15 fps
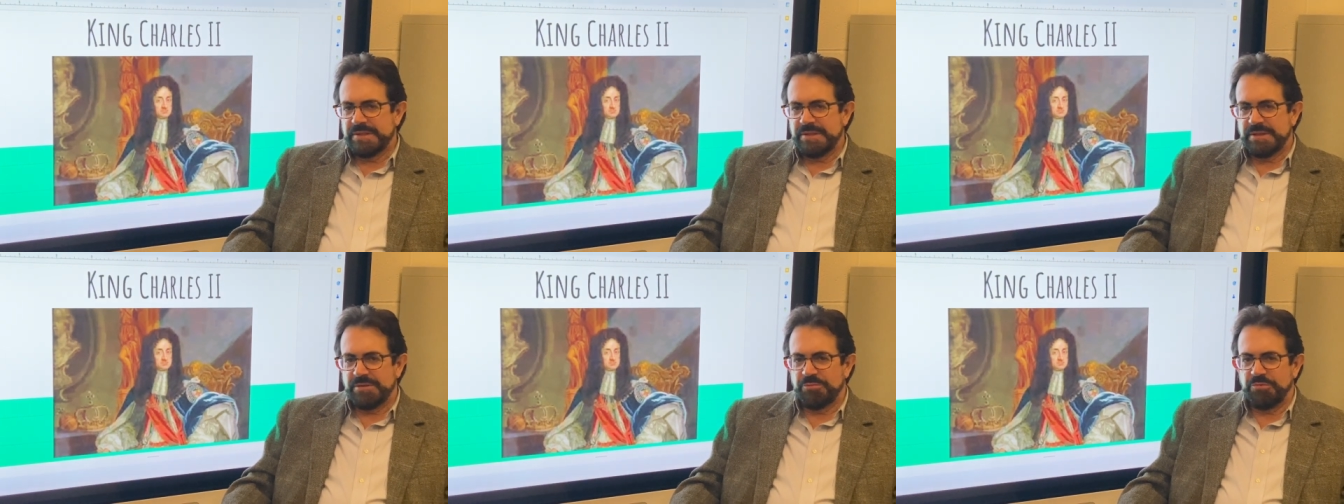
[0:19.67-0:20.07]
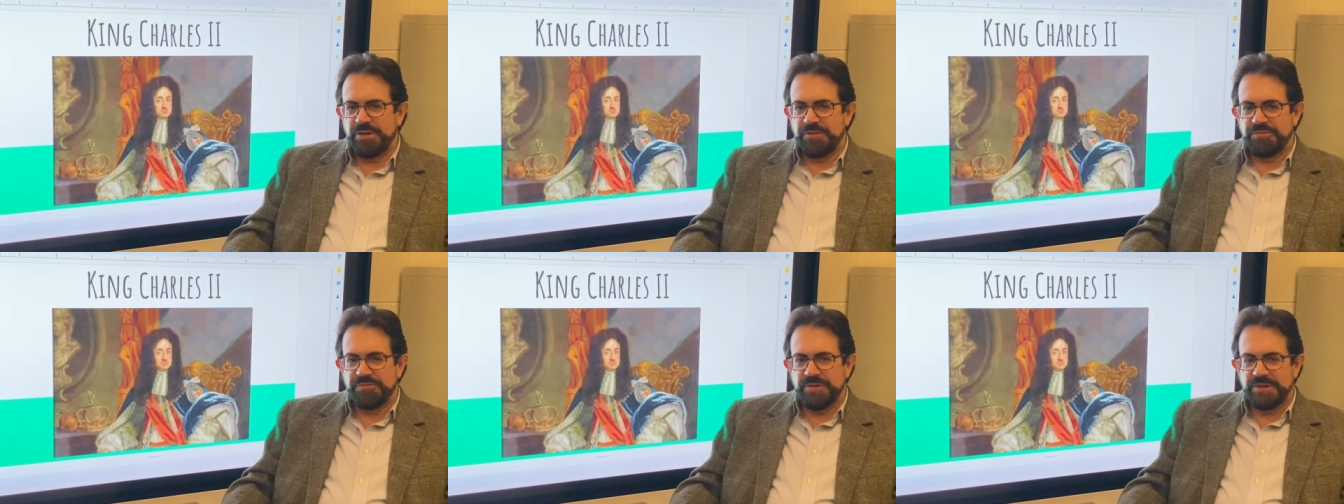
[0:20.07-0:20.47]
a, a
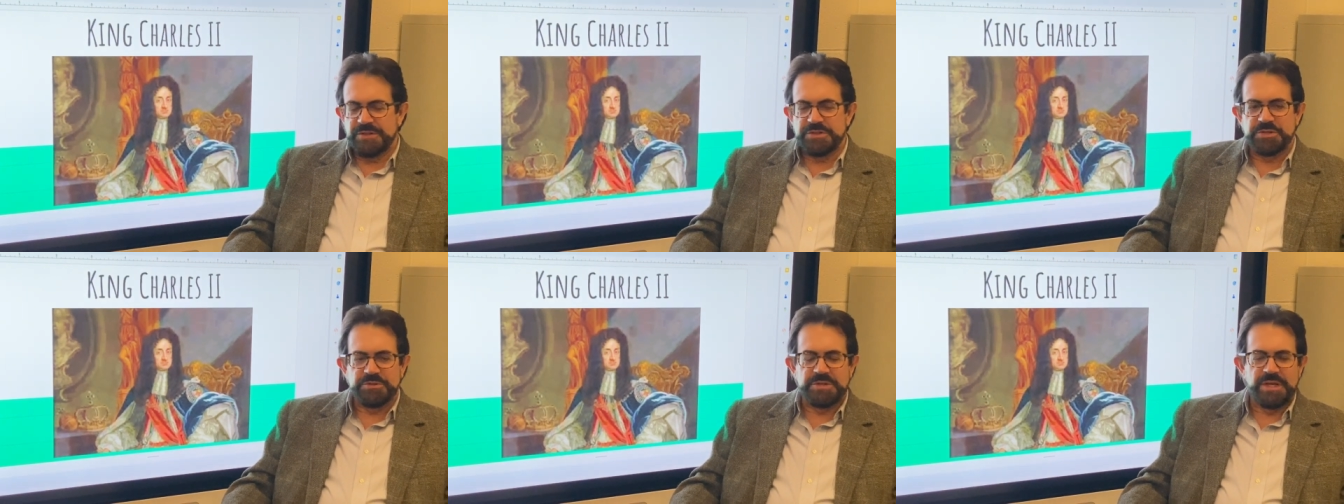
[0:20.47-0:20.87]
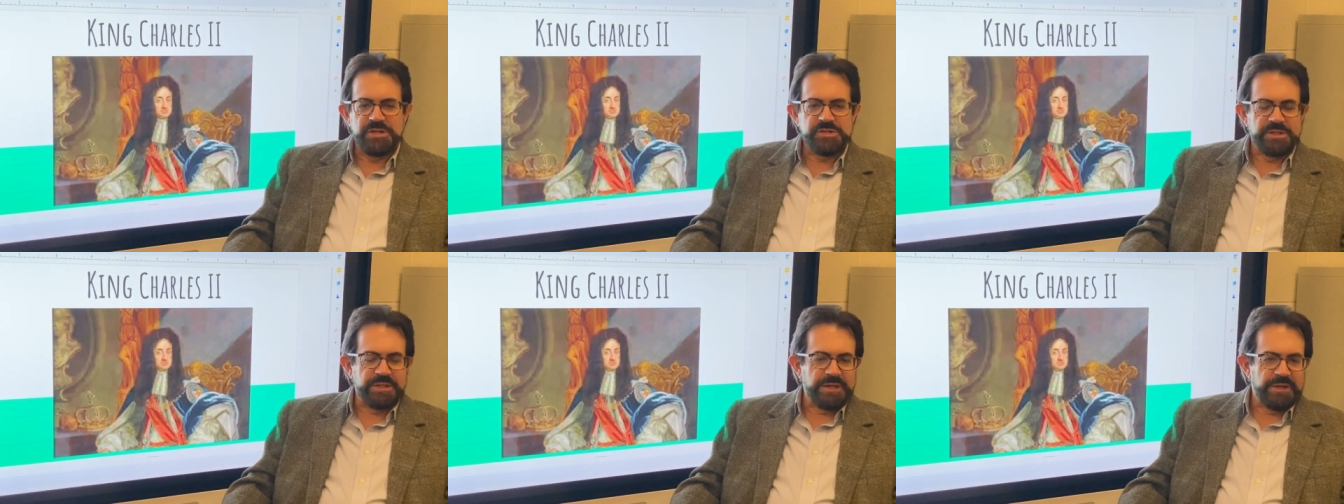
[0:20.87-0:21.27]
brief uh,
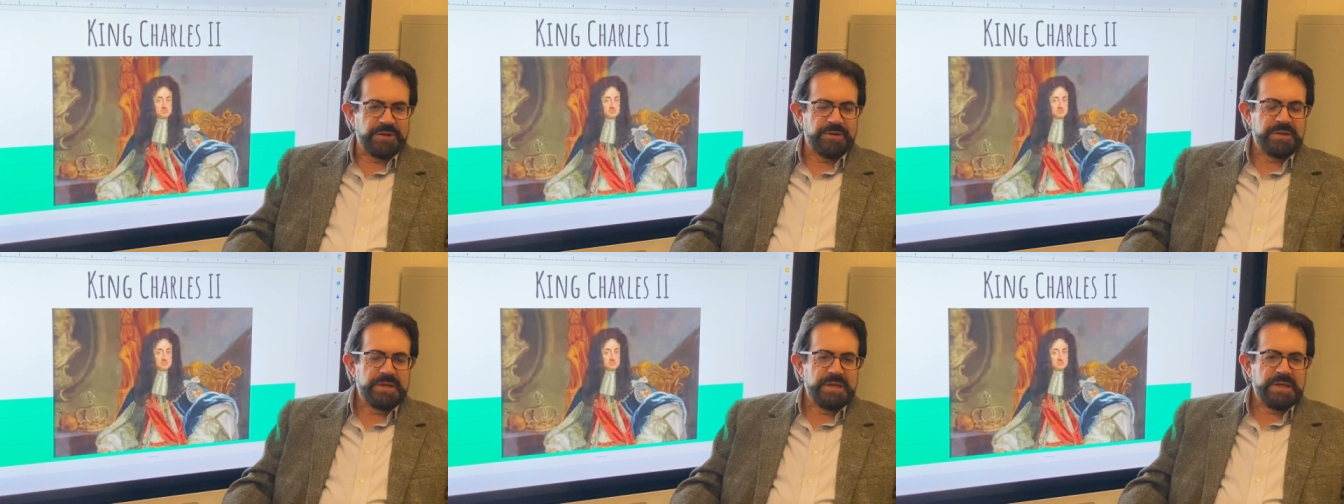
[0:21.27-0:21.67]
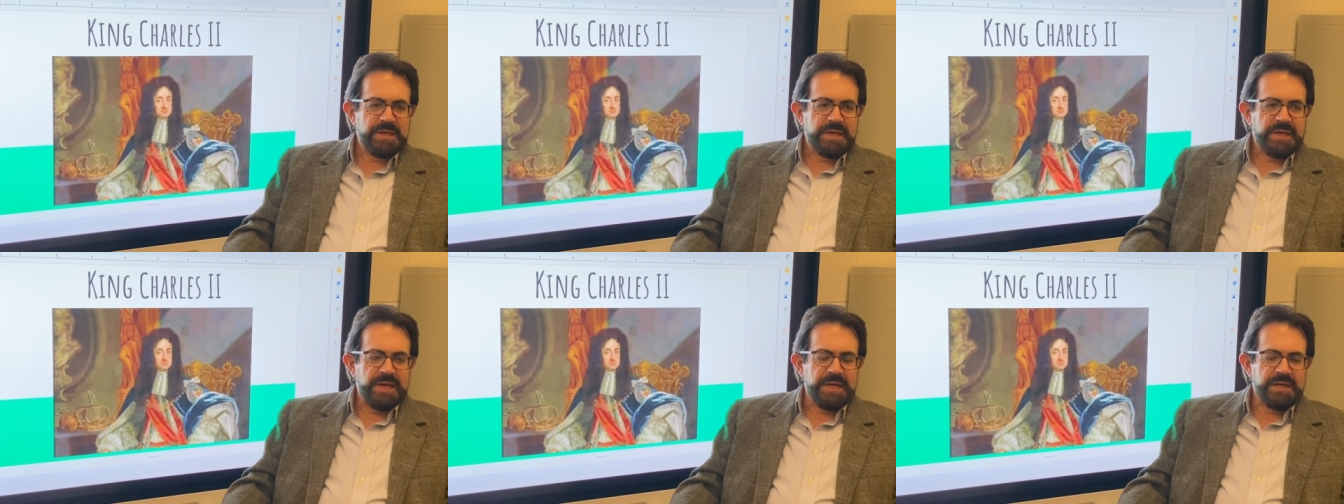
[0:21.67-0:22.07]
dissertation here.
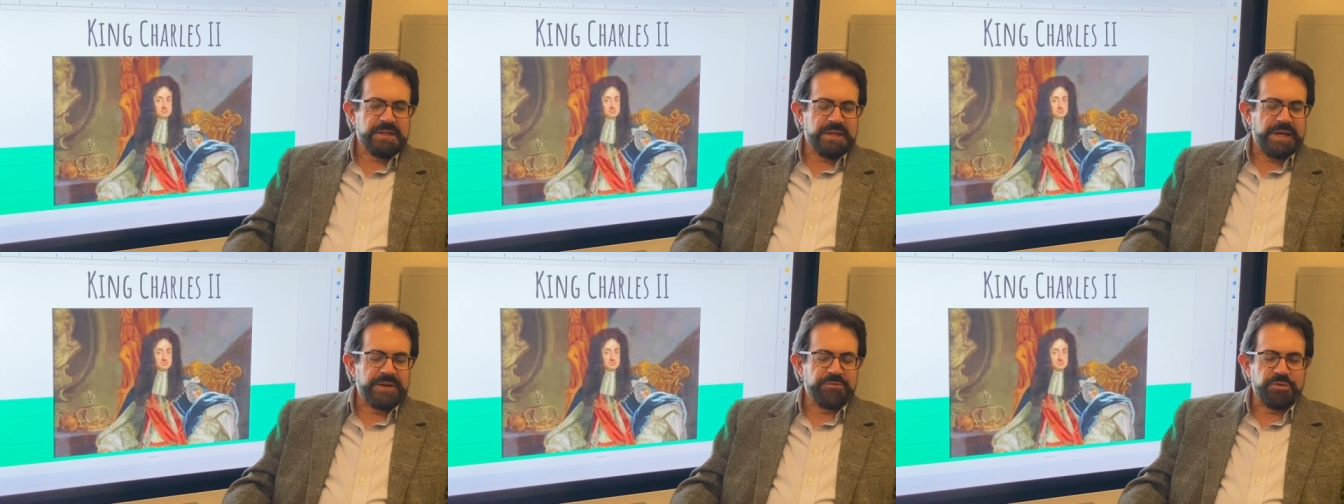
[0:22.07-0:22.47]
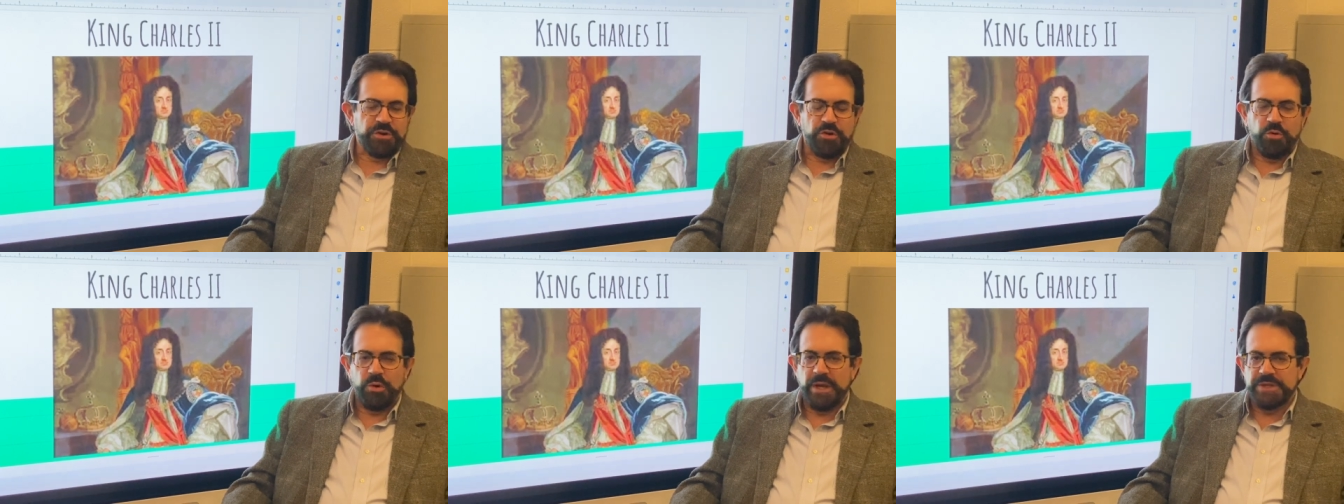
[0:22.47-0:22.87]
I had a lot of
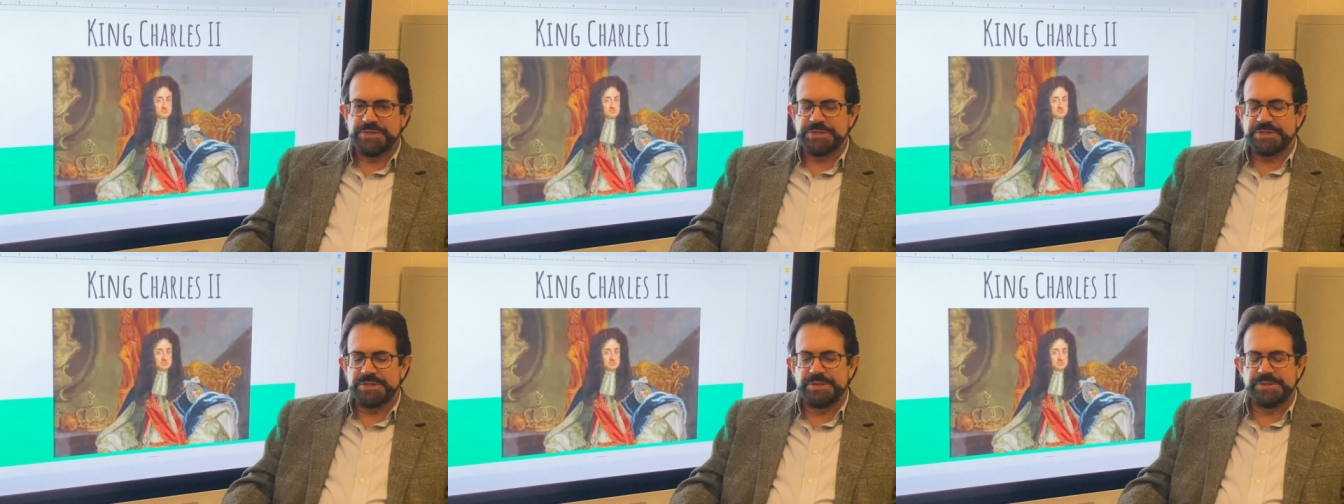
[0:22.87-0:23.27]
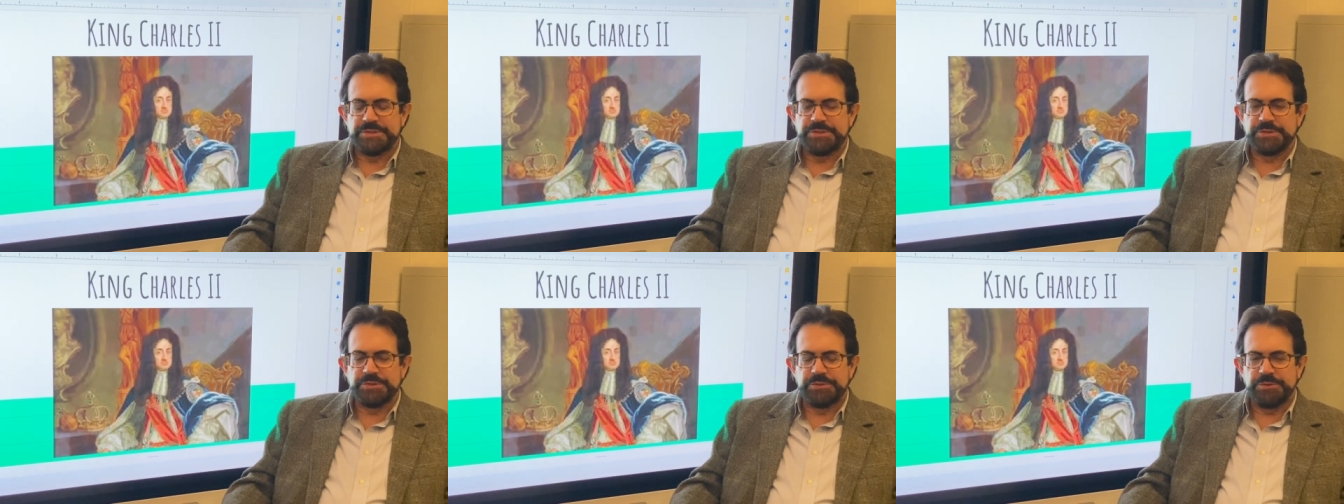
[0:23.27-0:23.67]
requests
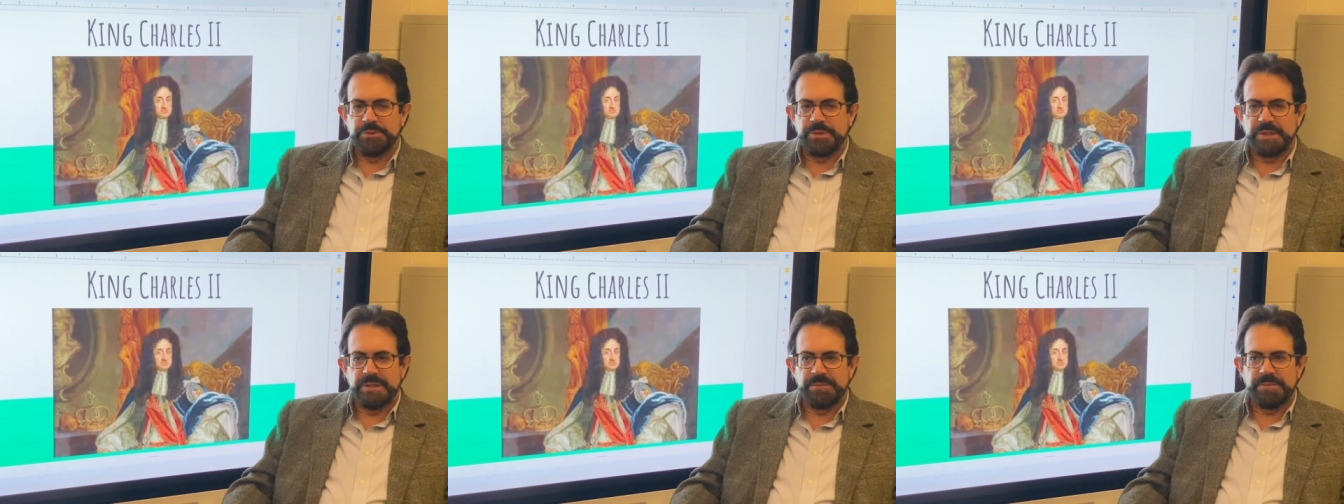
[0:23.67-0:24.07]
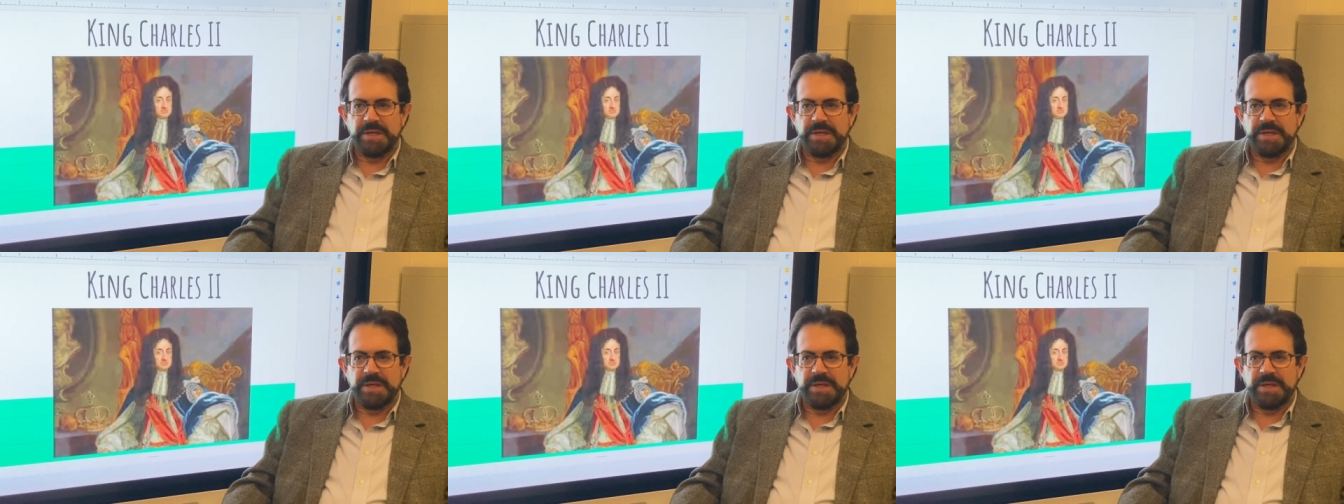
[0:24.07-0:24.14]
to uh,